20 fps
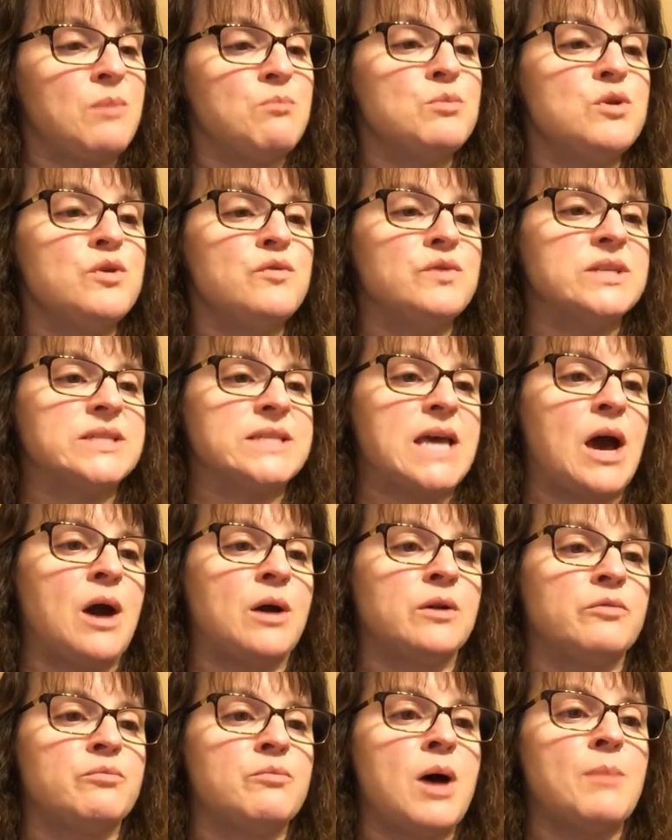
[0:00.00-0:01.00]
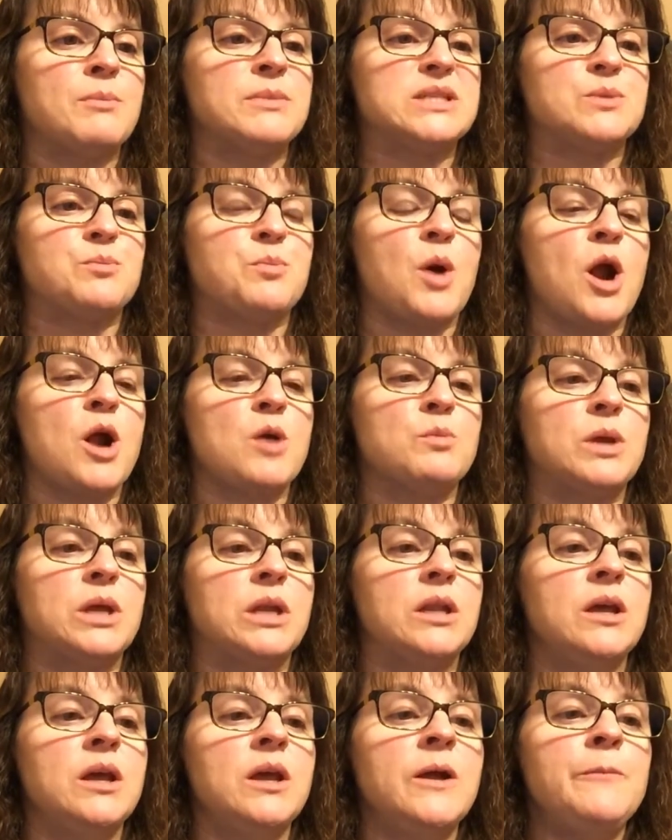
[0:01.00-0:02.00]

moved us out of Mama's apartment